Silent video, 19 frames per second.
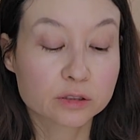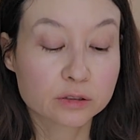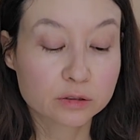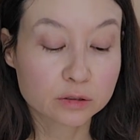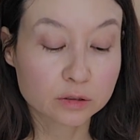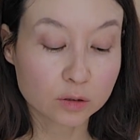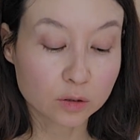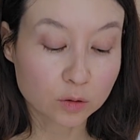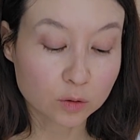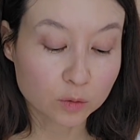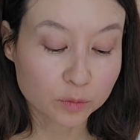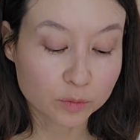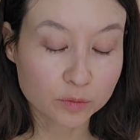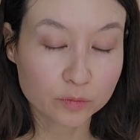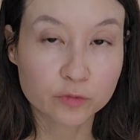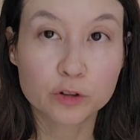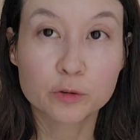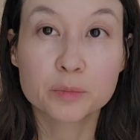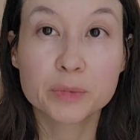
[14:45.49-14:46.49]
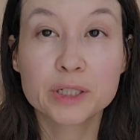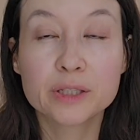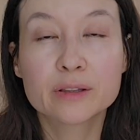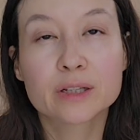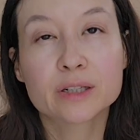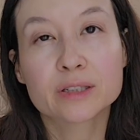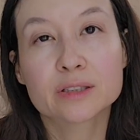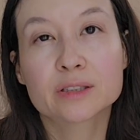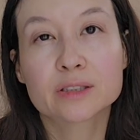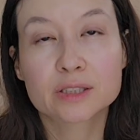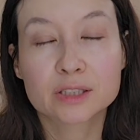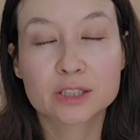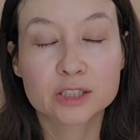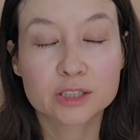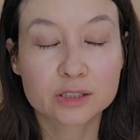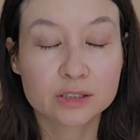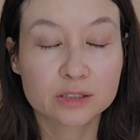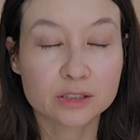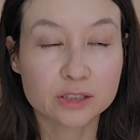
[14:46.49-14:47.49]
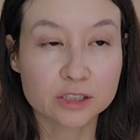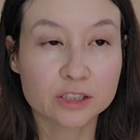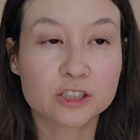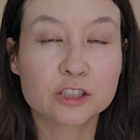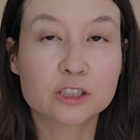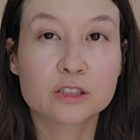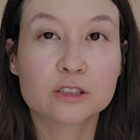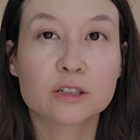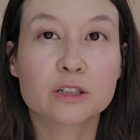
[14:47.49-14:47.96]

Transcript: So for me, that's just easier.